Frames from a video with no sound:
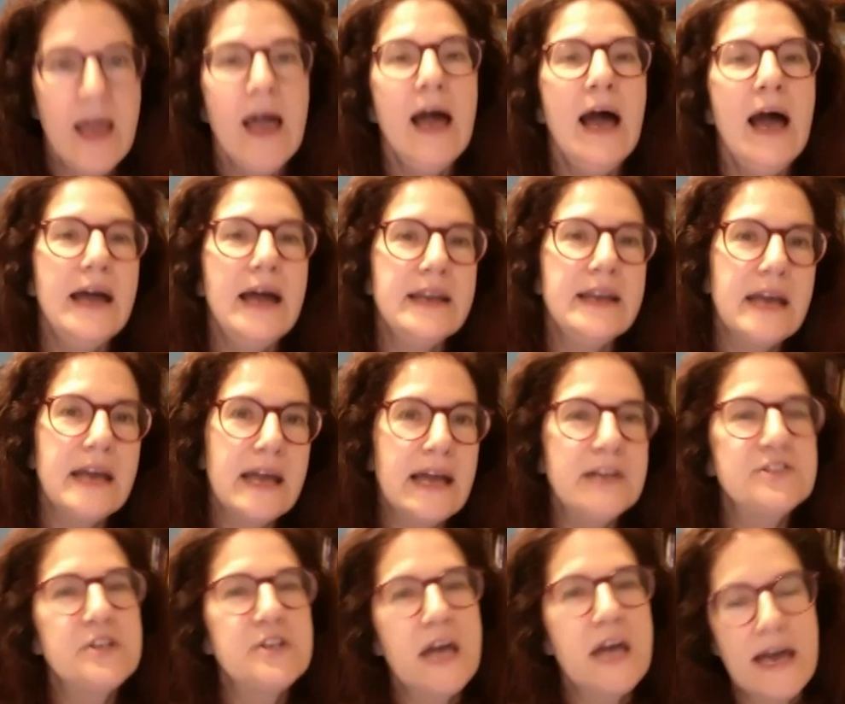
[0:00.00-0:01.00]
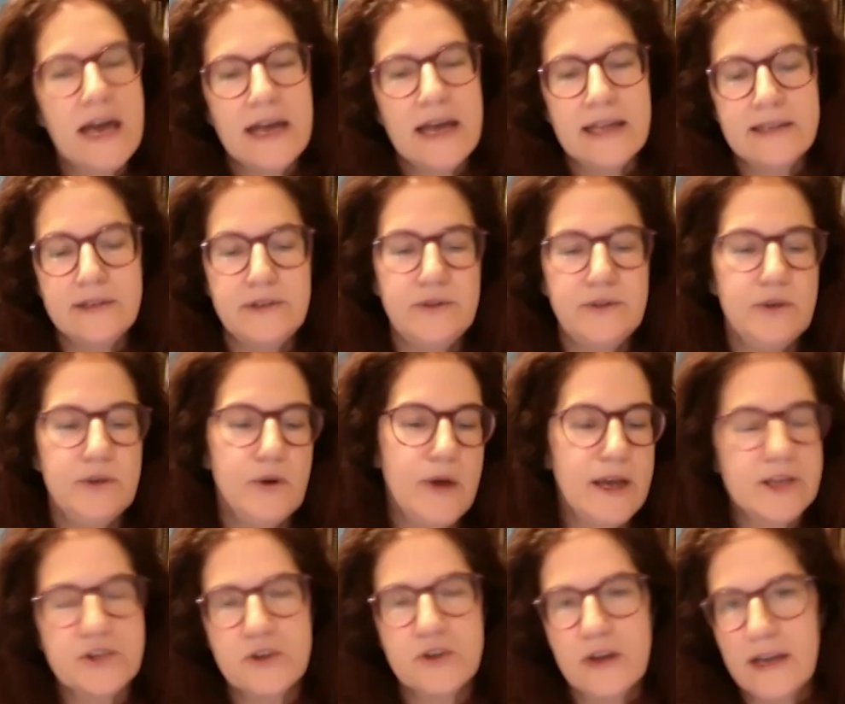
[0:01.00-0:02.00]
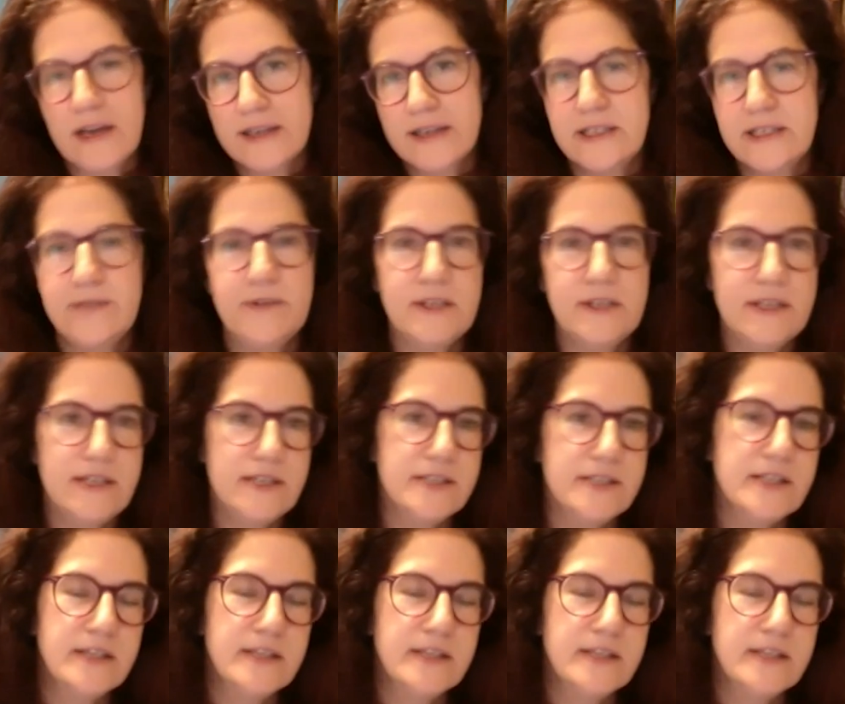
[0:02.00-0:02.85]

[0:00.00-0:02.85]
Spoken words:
And I had to add, extra activities